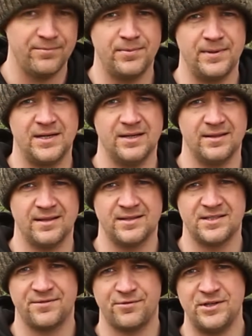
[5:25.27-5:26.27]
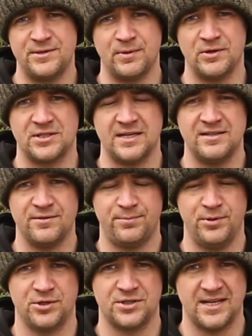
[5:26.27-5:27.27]
Because the Free Spirit seem to
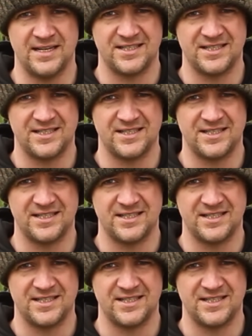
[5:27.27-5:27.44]
push their